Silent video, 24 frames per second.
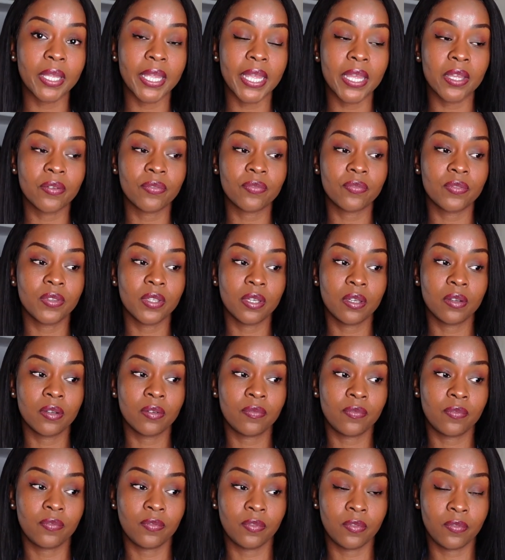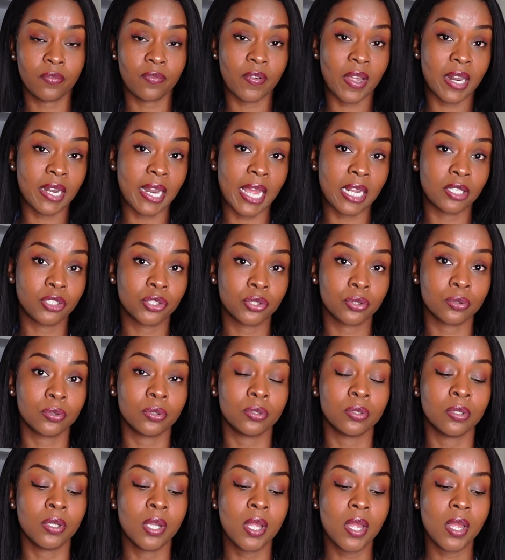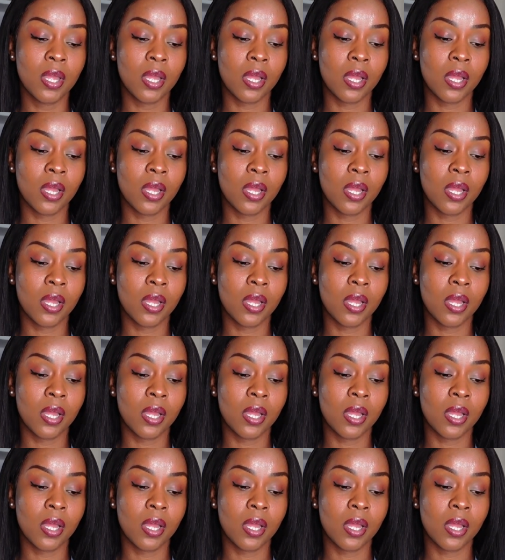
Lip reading: if the financial